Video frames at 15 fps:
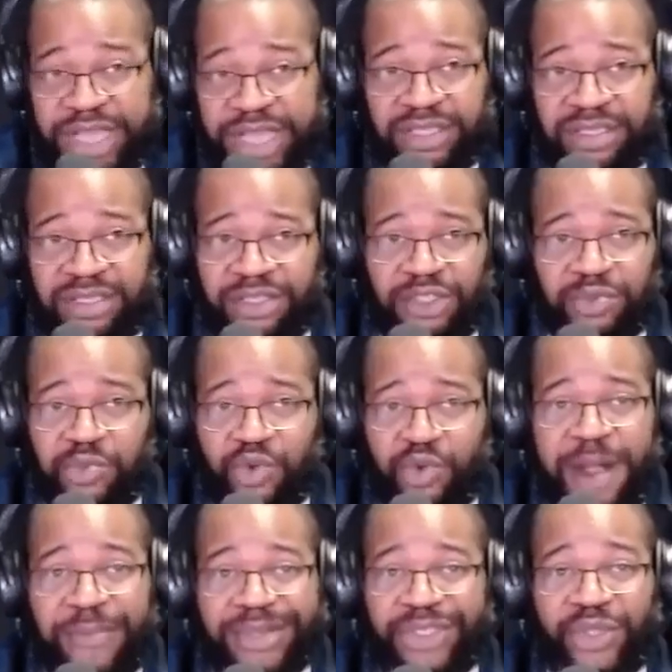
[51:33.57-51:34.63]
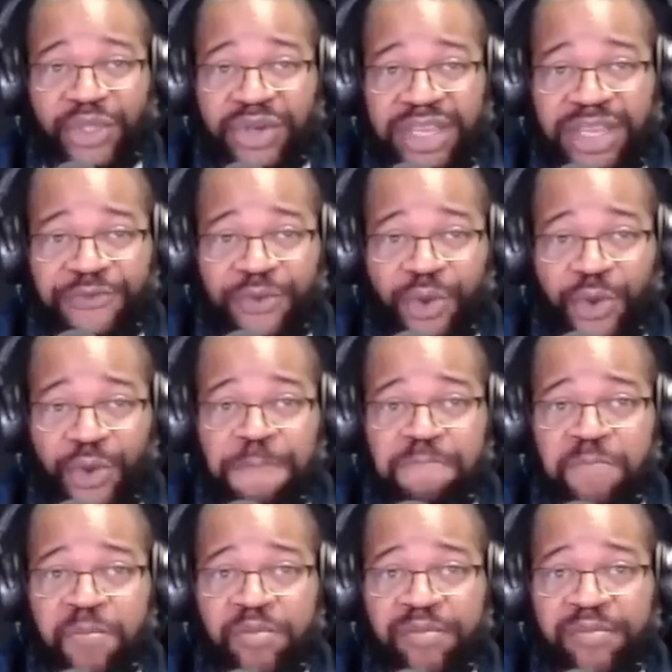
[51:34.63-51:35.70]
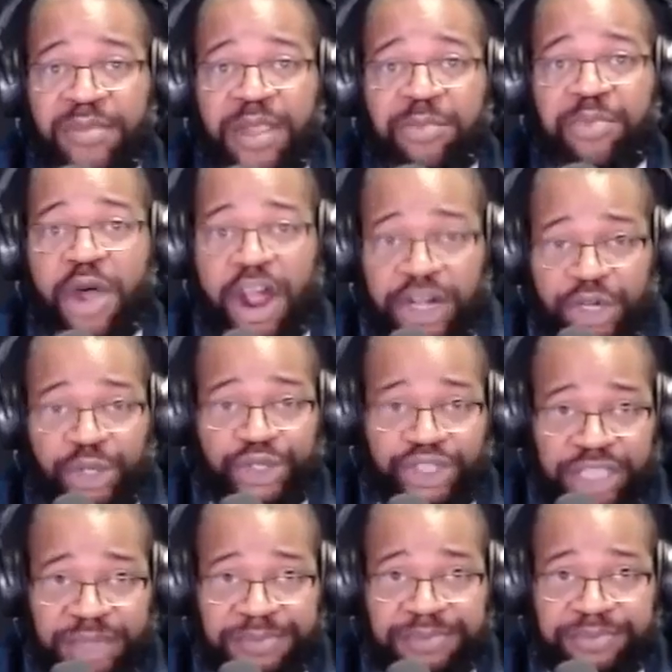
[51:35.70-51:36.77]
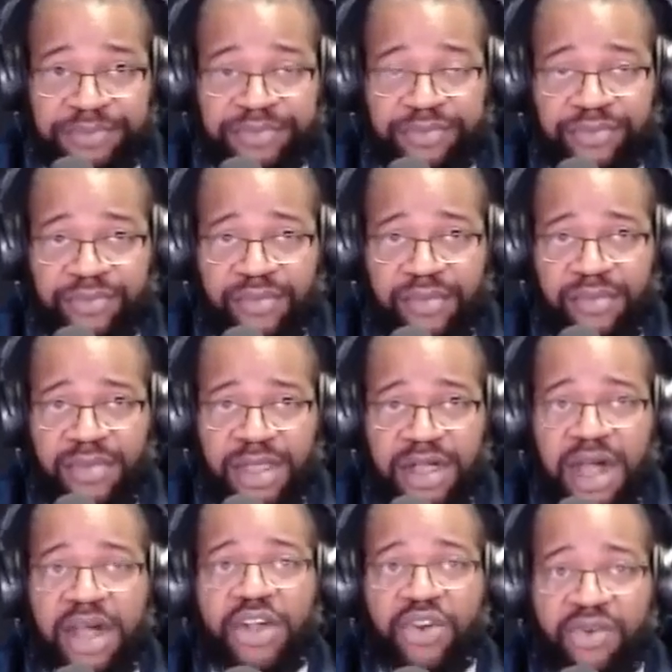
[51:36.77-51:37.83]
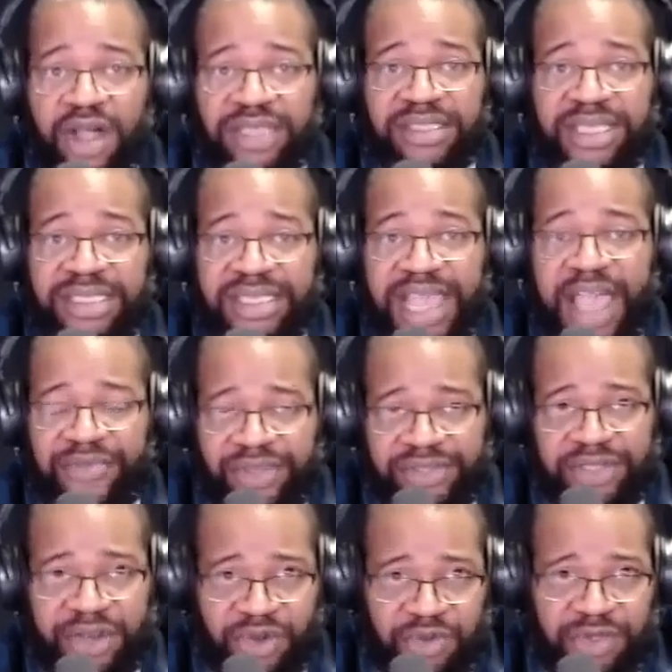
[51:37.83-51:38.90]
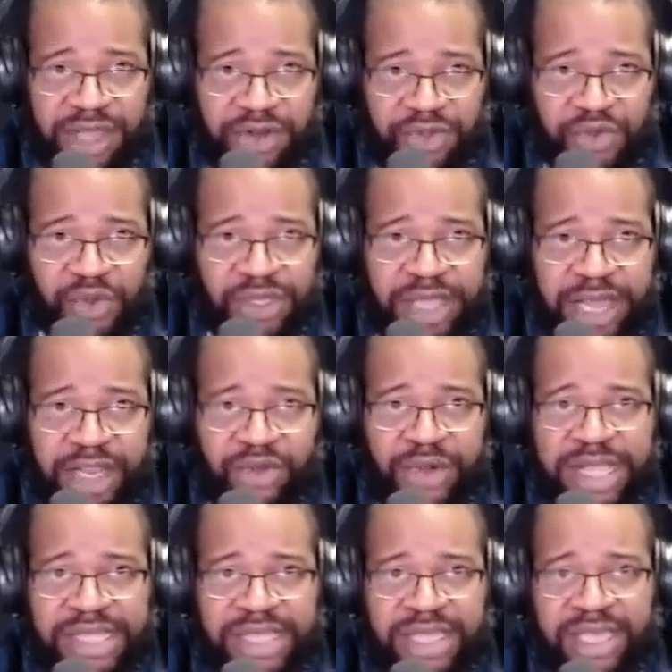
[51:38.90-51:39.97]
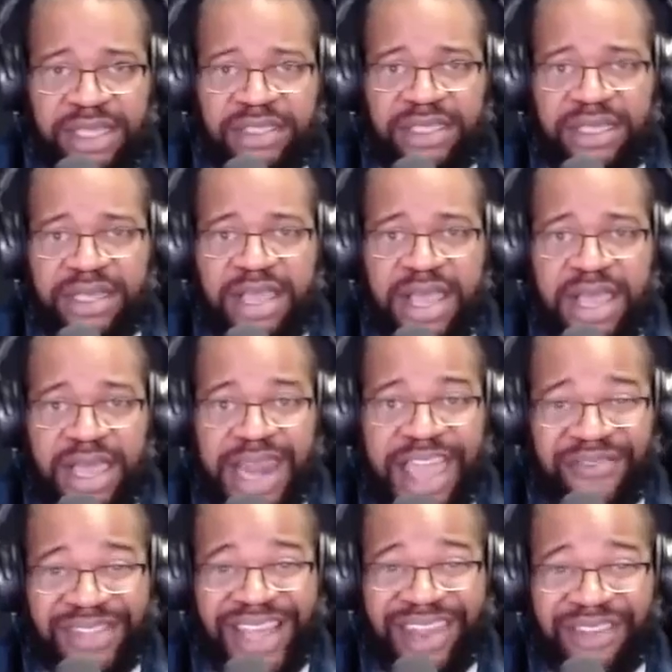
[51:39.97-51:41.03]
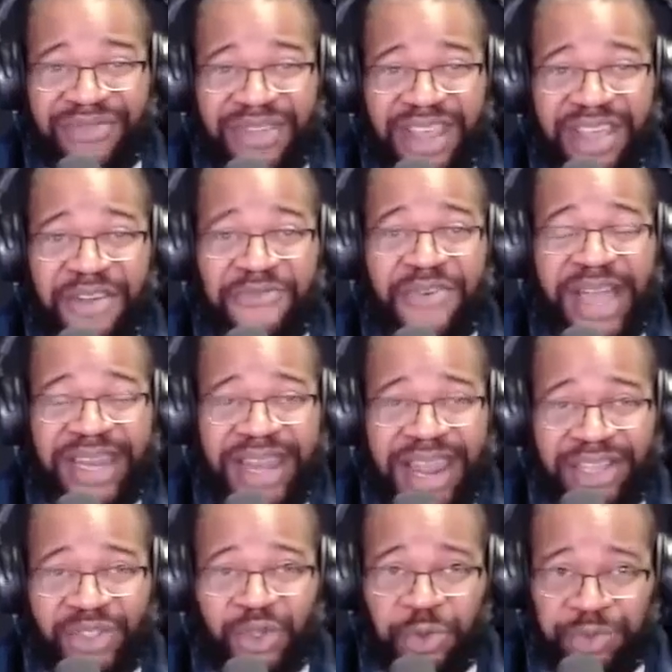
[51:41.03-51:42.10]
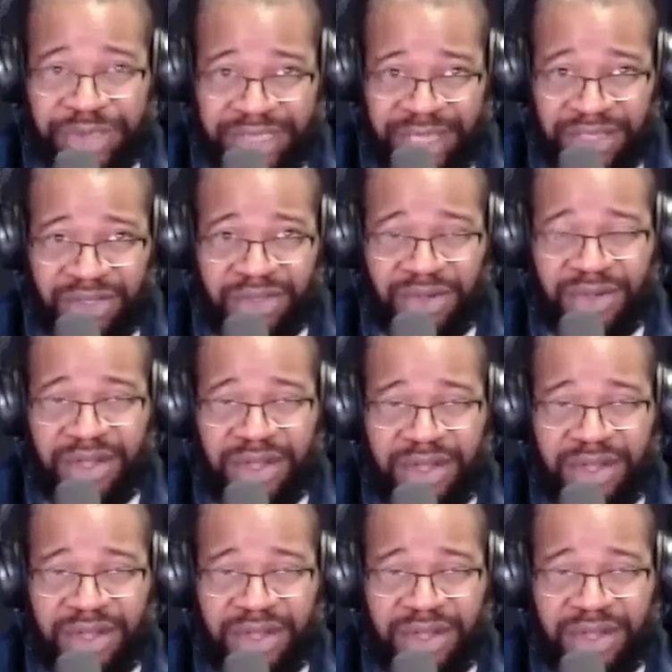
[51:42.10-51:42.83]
just more opportunity for partnership across these athletes that are doing a lot of great things and have a lot of financial potential.